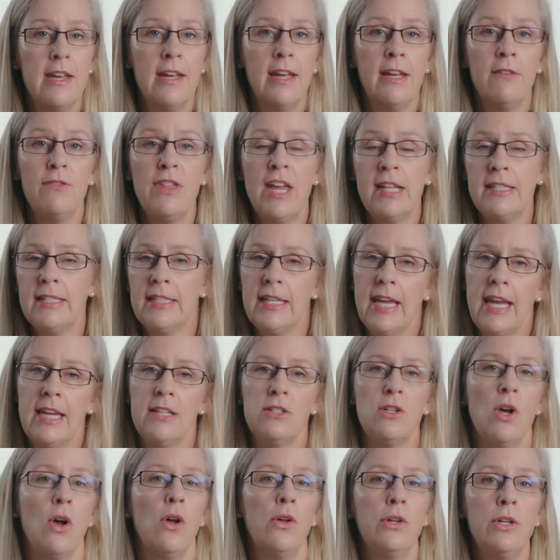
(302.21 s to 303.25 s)
If that's the
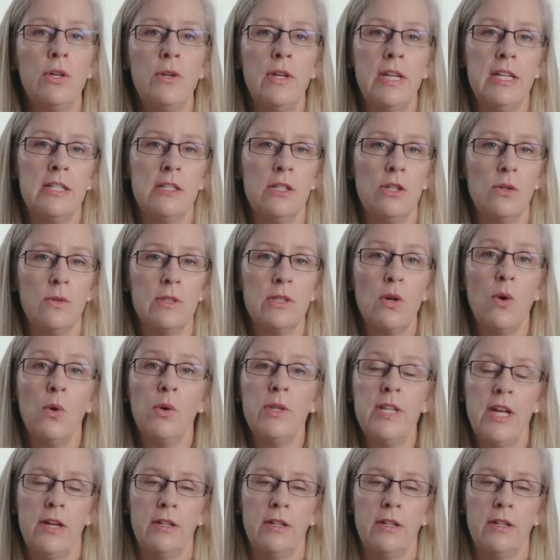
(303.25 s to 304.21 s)
case, all you need to do is hold